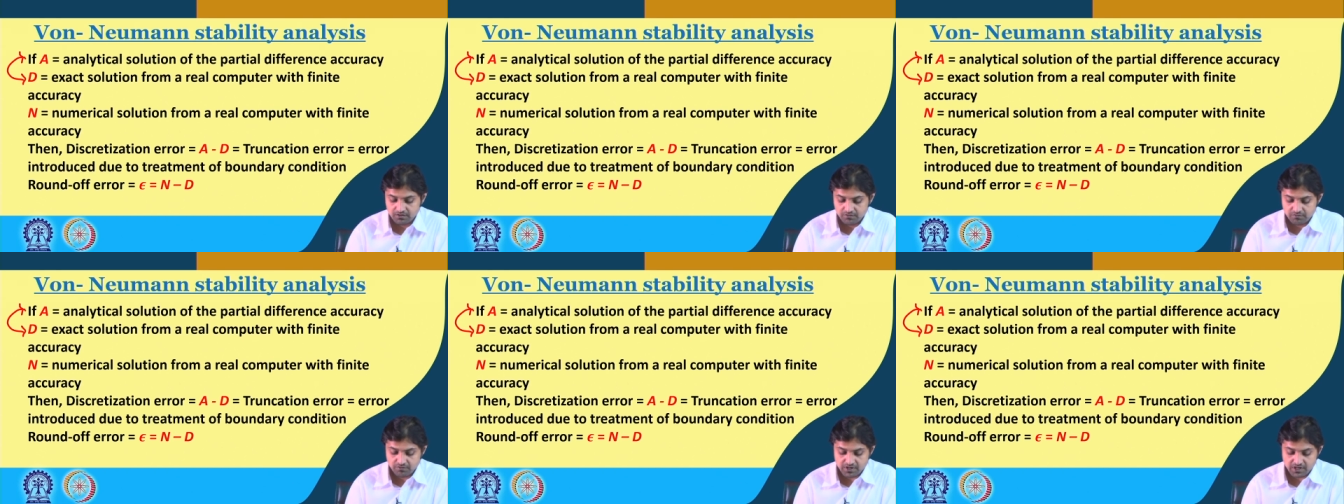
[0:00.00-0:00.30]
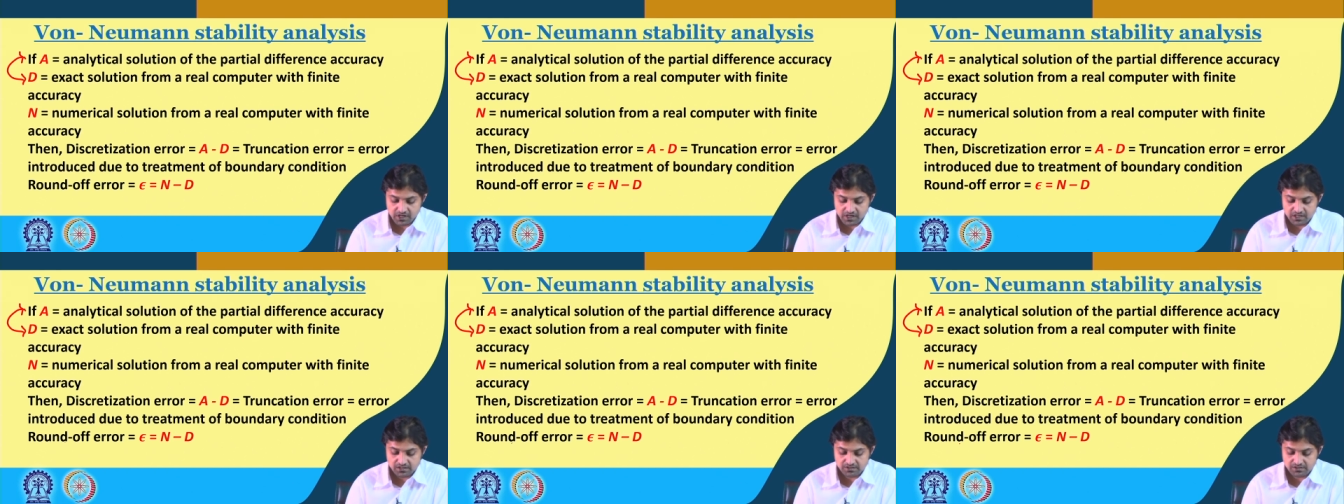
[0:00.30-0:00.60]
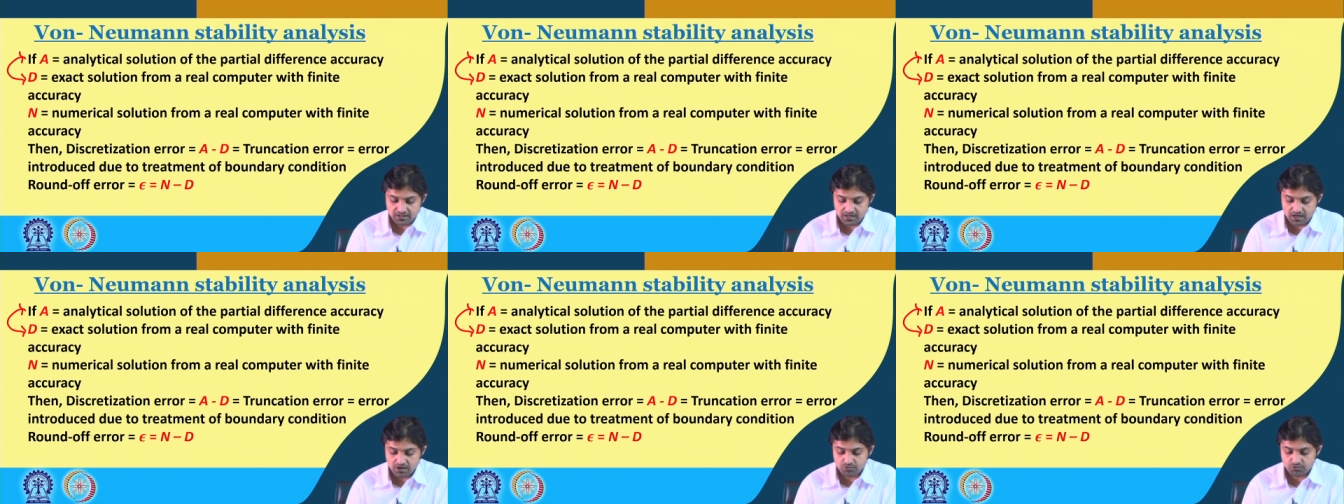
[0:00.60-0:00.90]
whereas
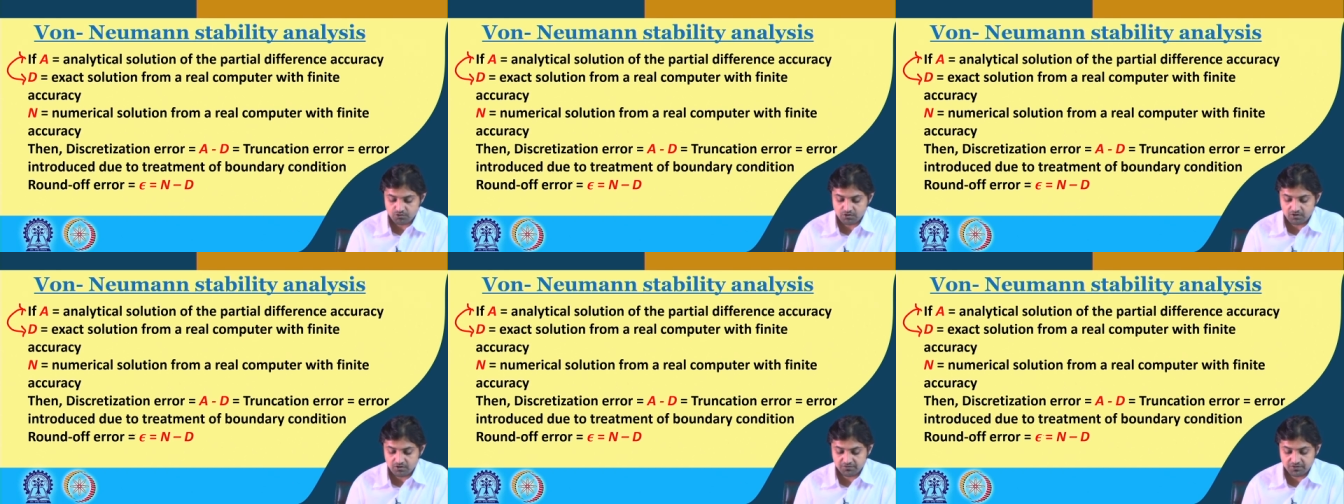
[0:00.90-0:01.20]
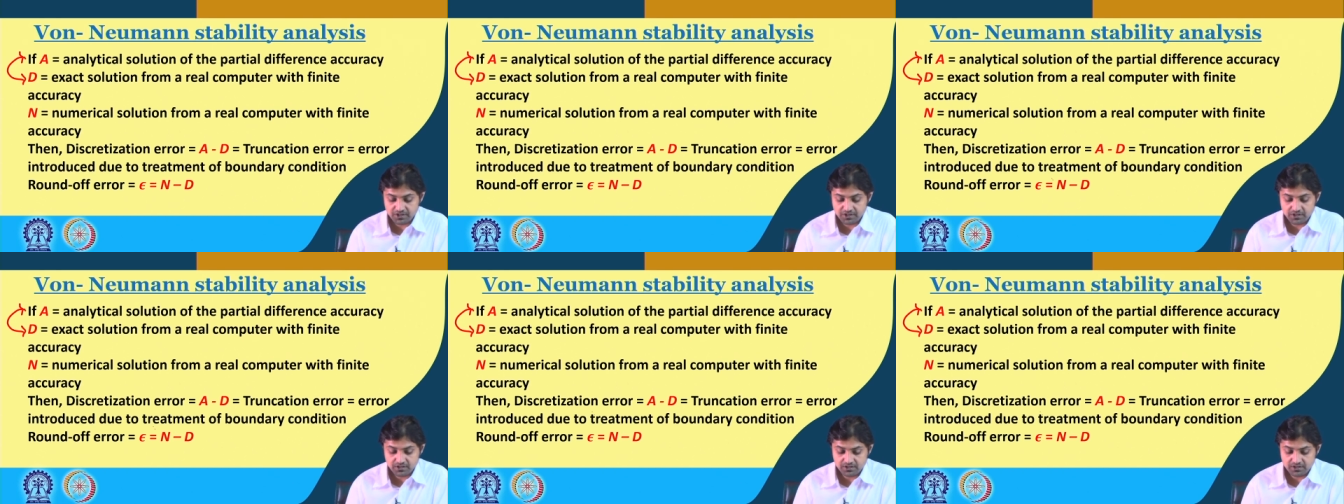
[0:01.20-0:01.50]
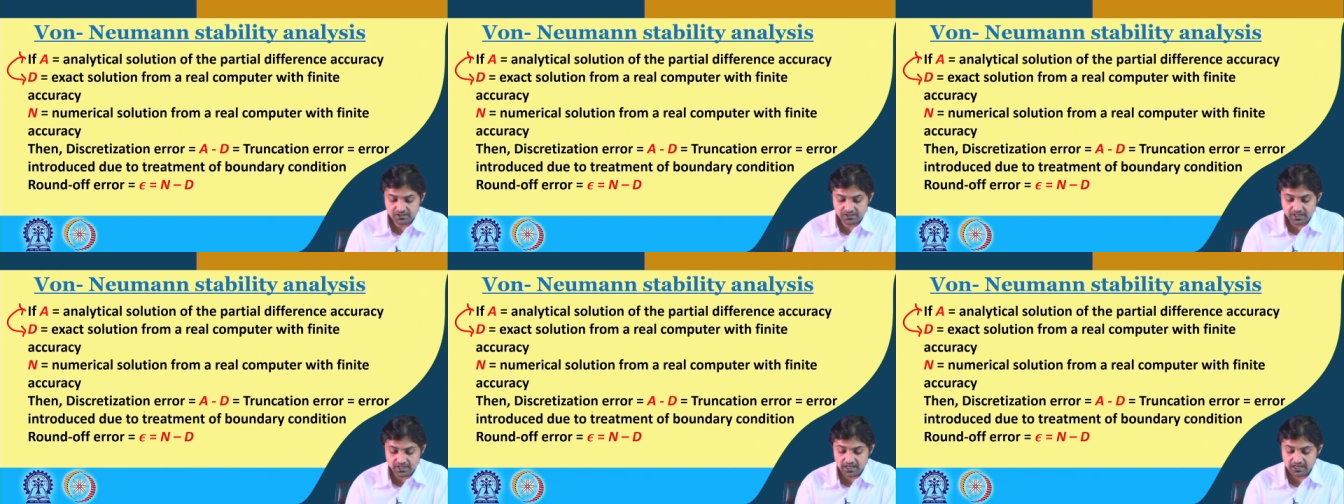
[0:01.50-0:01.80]
the round off error
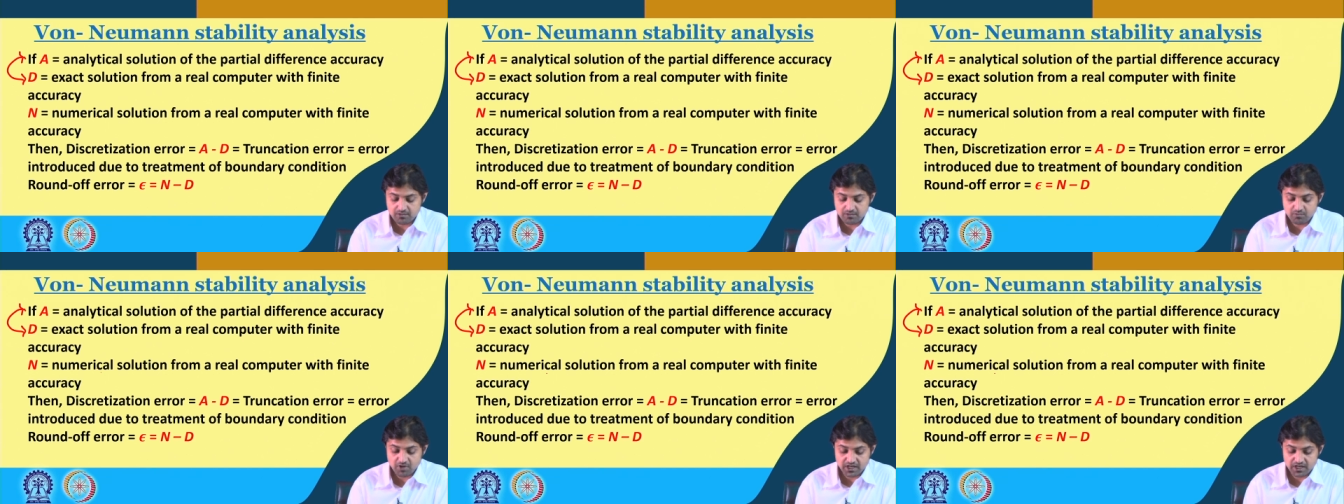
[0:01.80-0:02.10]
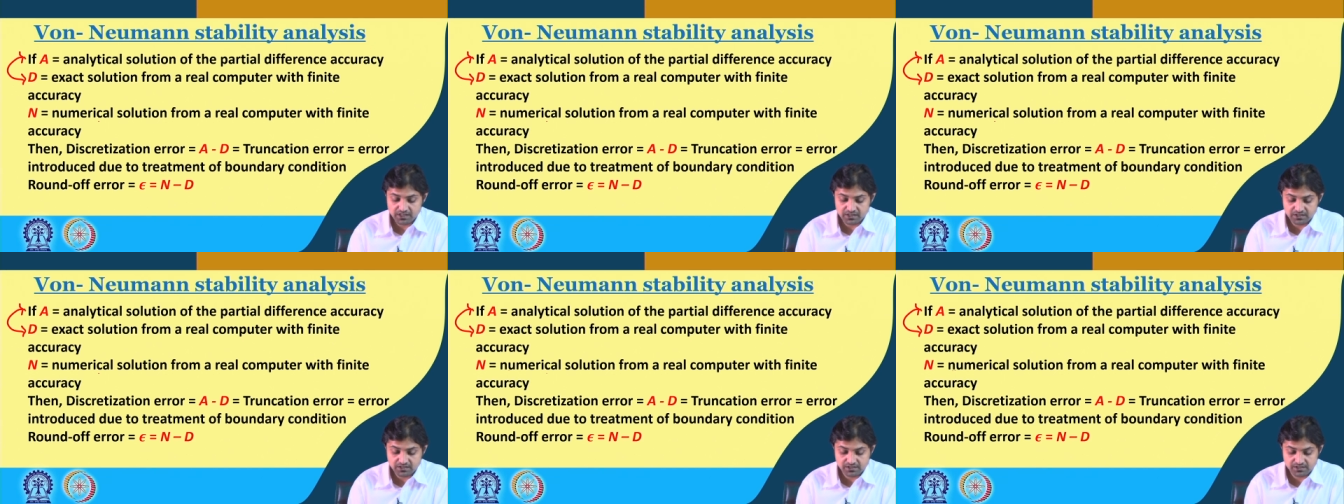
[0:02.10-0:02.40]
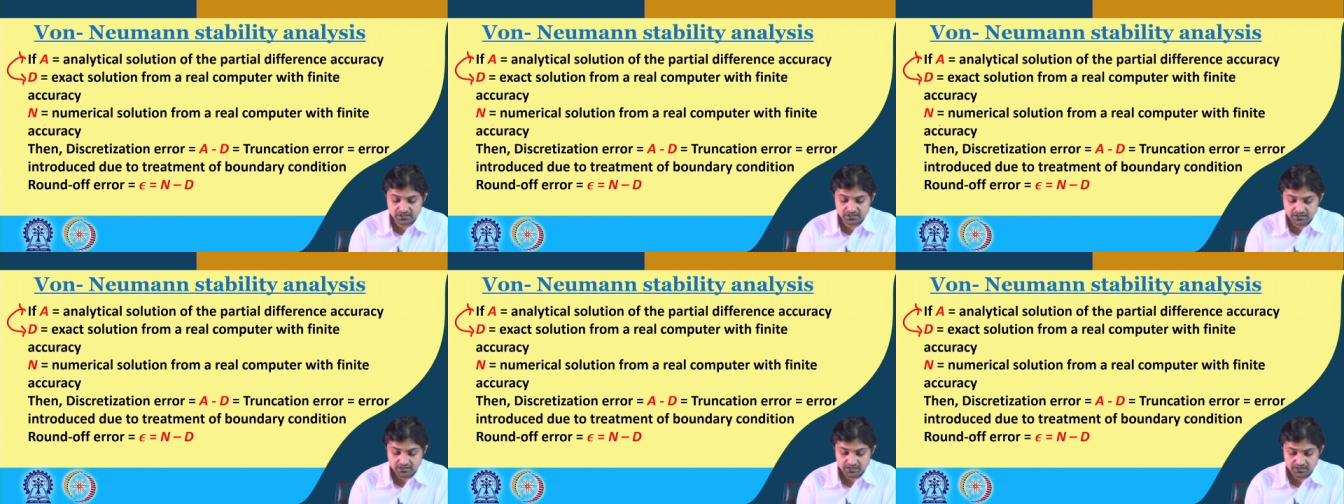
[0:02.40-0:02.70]
is N minus
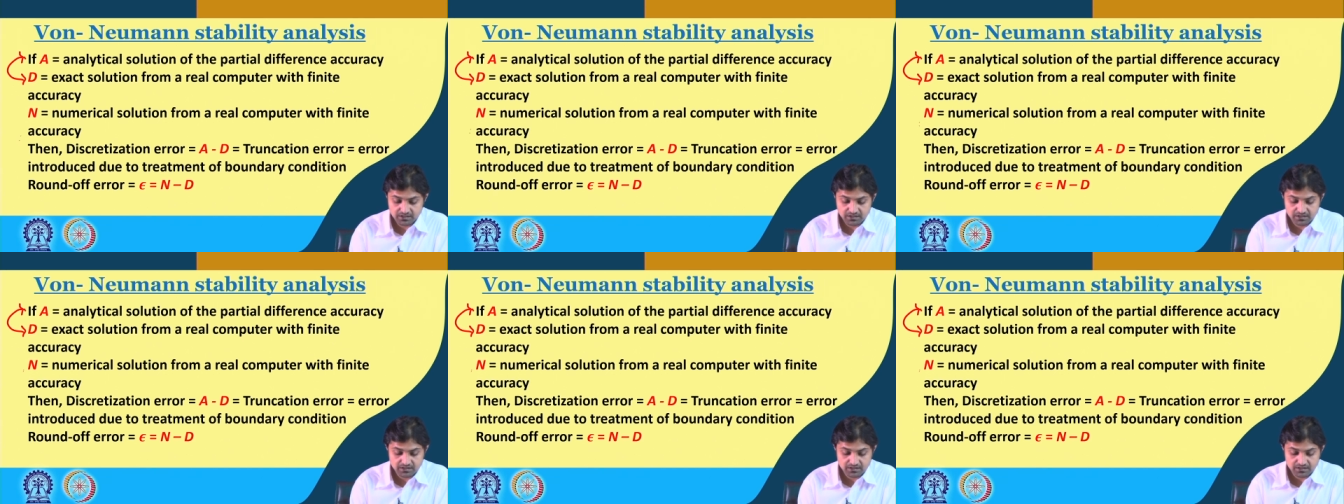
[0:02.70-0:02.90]
D.